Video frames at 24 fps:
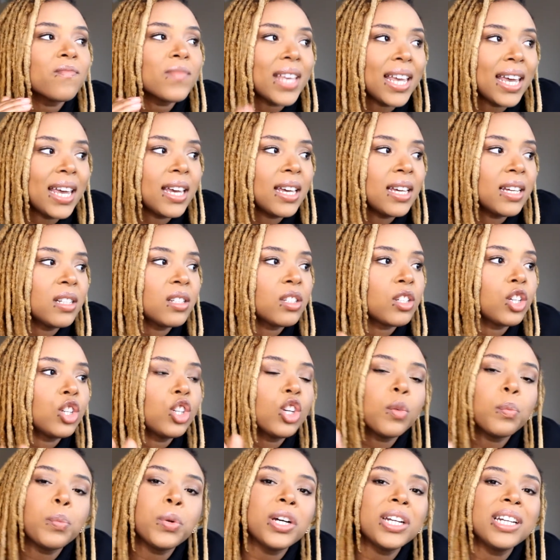And
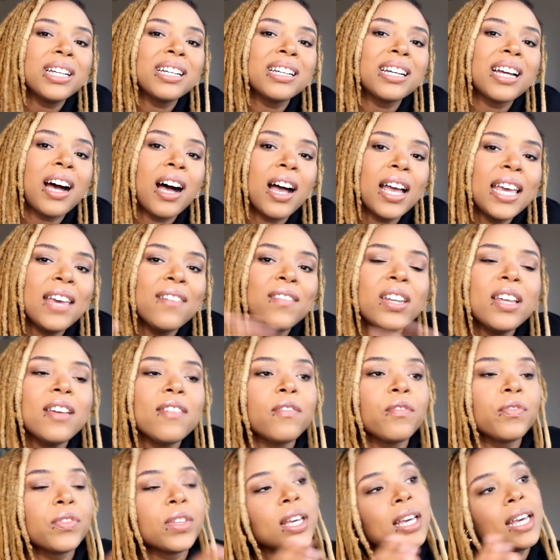you're putting,
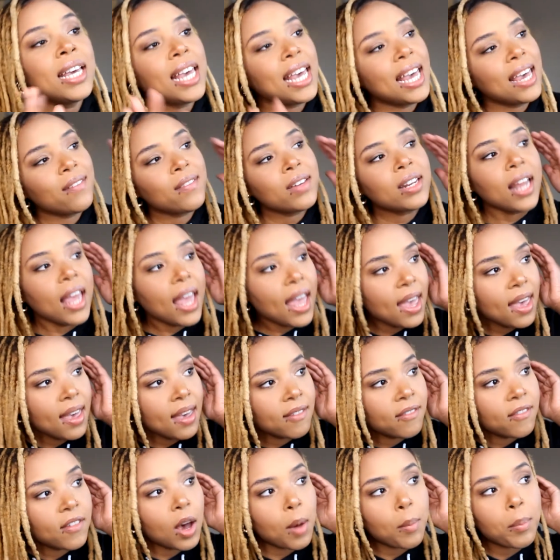even
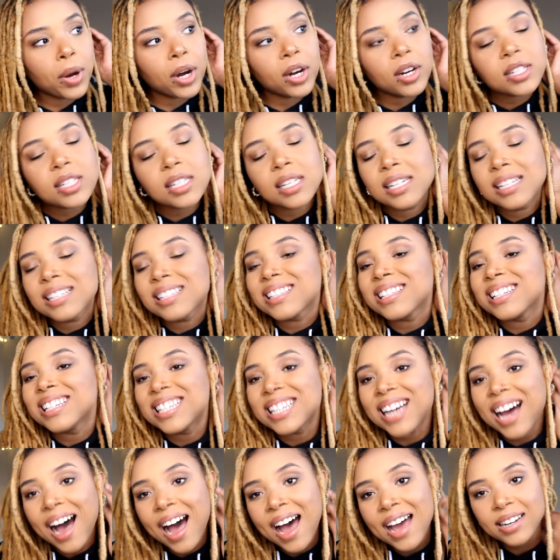if a person is
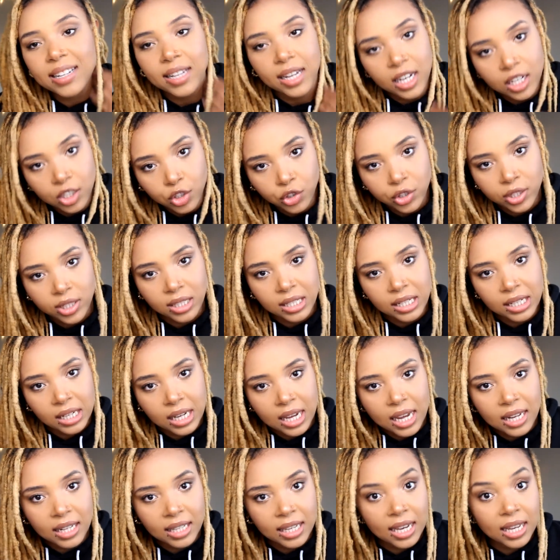not
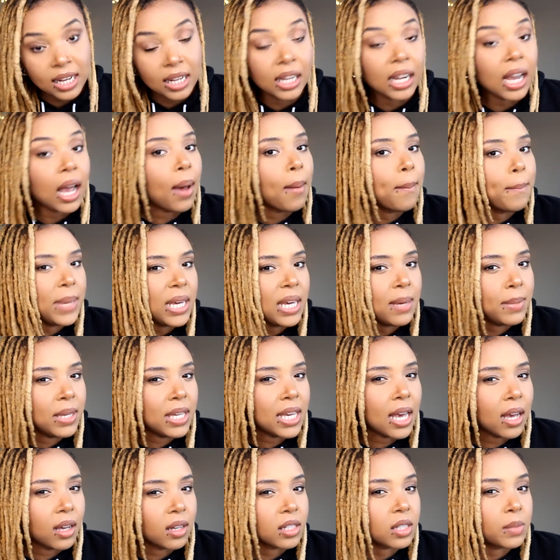interested in getting a
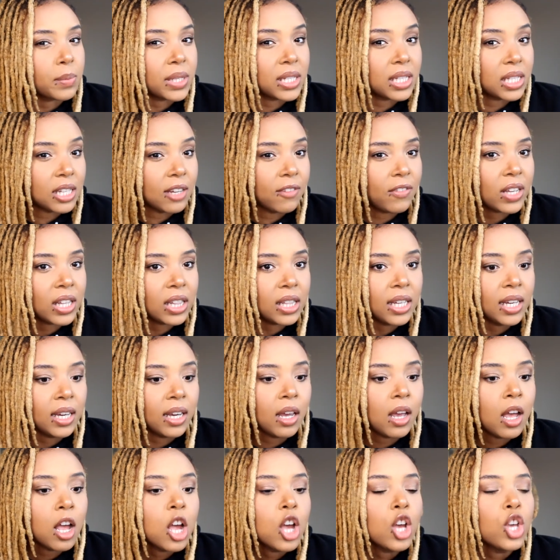BBL
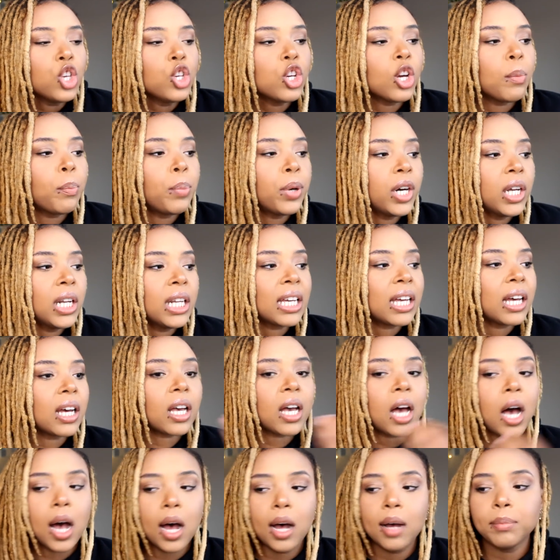specifically, you're putting a
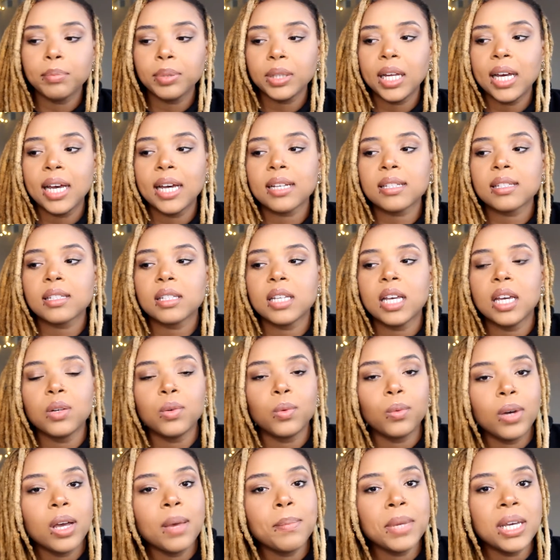complex
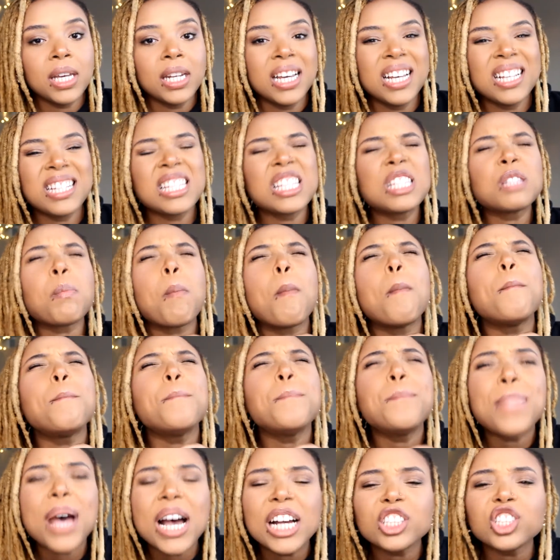in women,
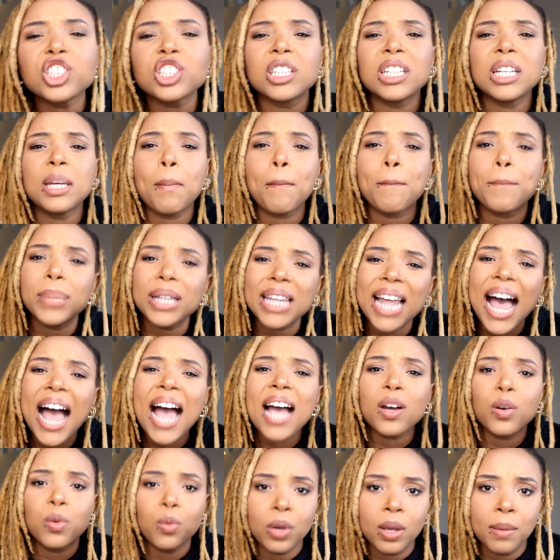especially
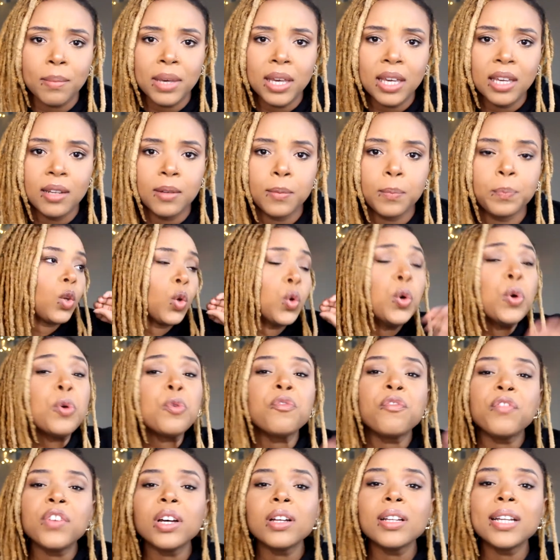black women who
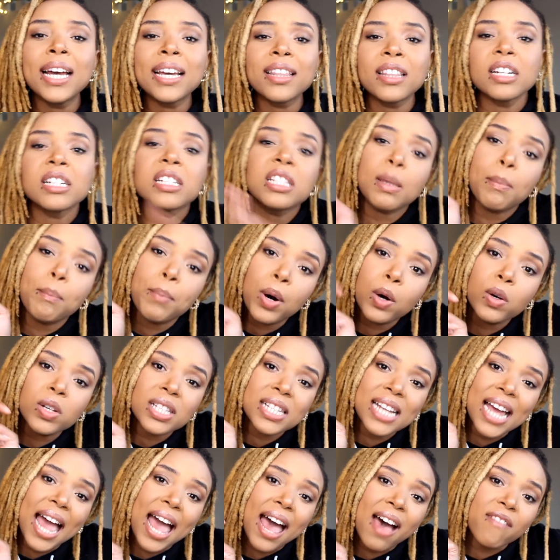feel like they're supposed
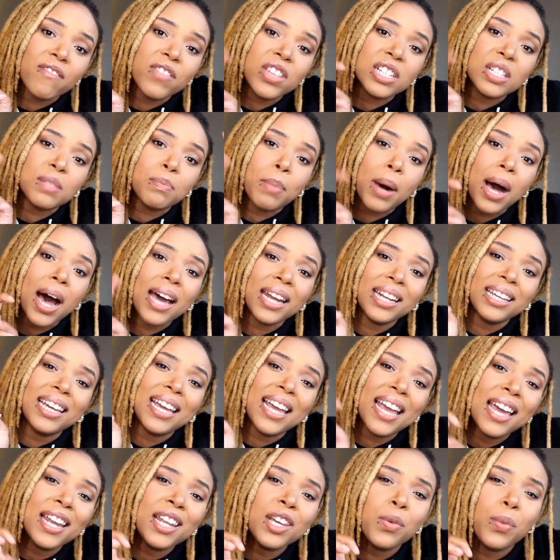to have this body
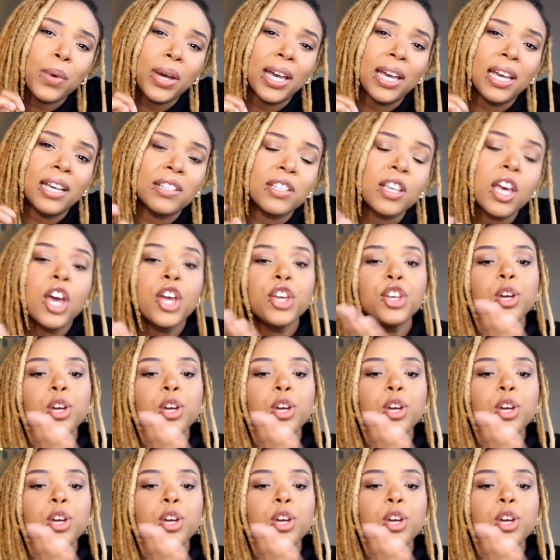anyways.